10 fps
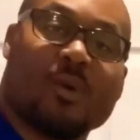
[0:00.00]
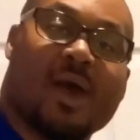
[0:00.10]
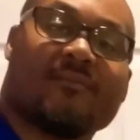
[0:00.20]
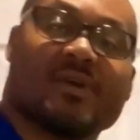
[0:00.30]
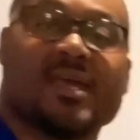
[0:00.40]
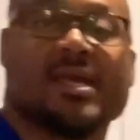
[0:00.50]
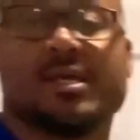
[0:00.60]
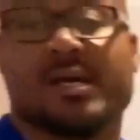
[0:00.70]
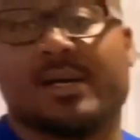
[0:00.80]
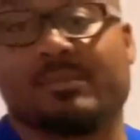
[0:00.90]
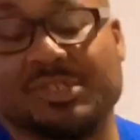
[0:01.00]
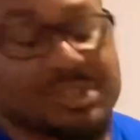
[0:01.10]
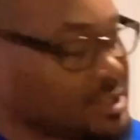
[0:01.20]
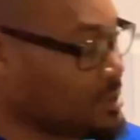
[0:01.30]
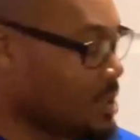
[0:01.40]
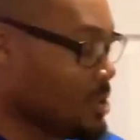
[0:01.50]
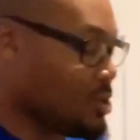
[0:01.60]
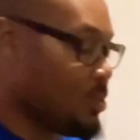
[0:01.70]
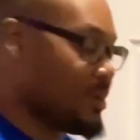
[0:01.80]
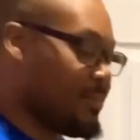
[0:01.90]
you have a heat gun machine,
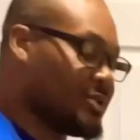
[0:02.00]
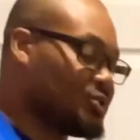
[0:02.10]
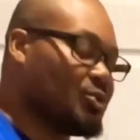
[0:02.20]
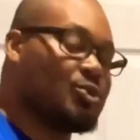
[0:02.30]
you want to make sure